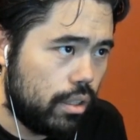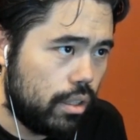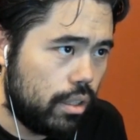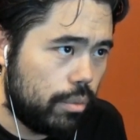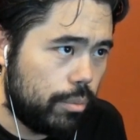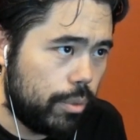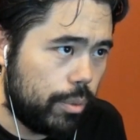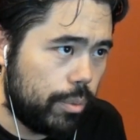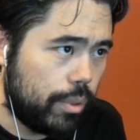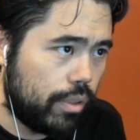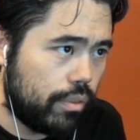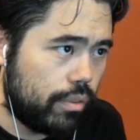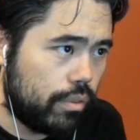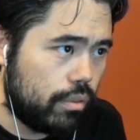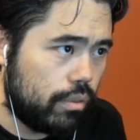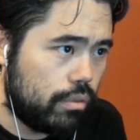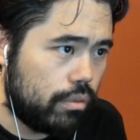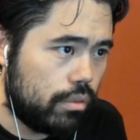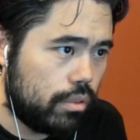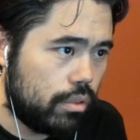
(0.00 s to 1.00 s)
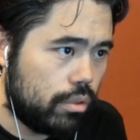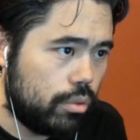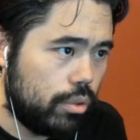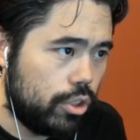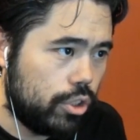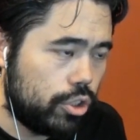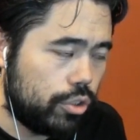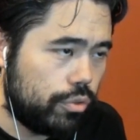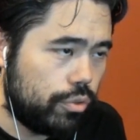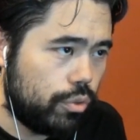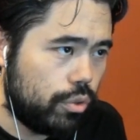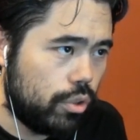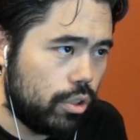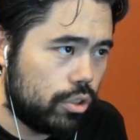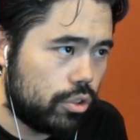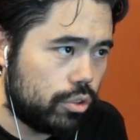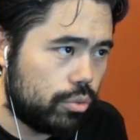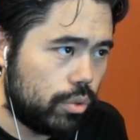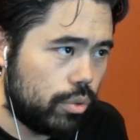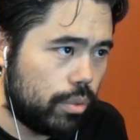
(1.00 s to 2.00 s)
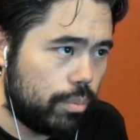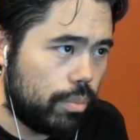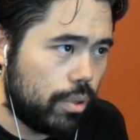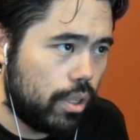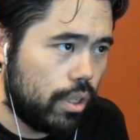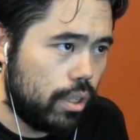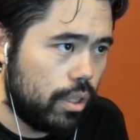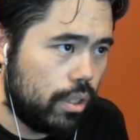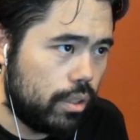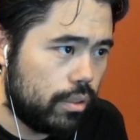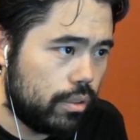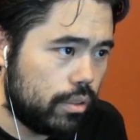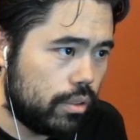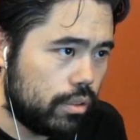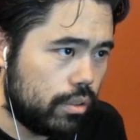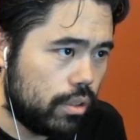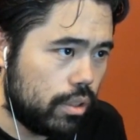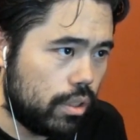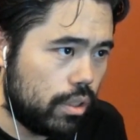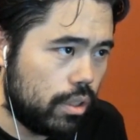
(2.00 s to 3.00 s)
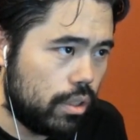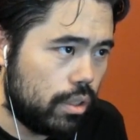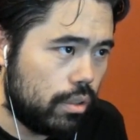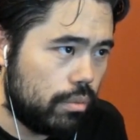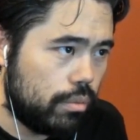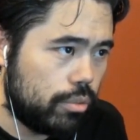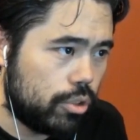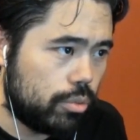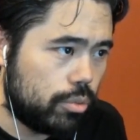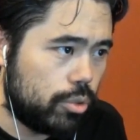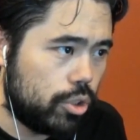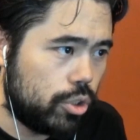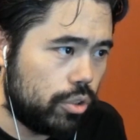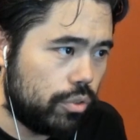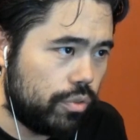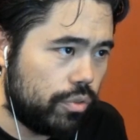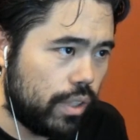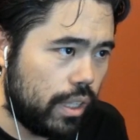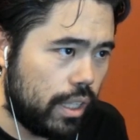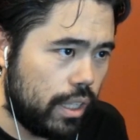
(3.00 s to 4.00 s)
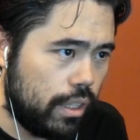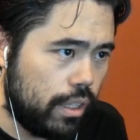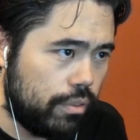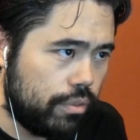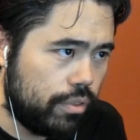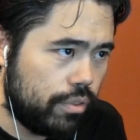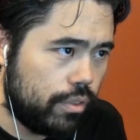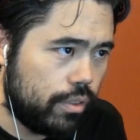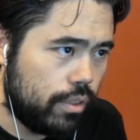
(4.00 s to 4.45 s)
Uh, maybe I'll queen g4, just win the pawn. Uh, bishop g5.